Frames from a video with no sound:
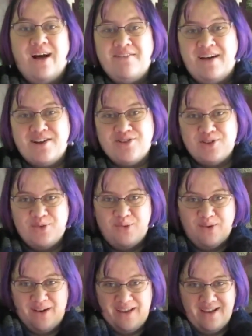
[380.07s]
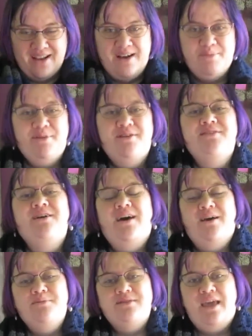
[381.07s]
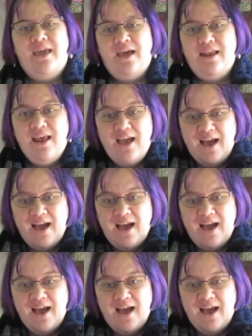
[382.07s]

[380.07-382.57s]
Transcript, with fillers: I've actually worn it a couple of times and